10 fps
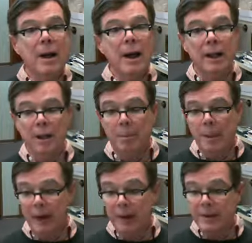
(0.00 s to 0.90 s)
A
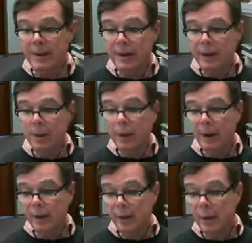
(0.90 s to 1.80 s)
comparison
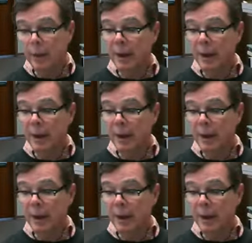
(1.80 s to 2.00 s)
with Luke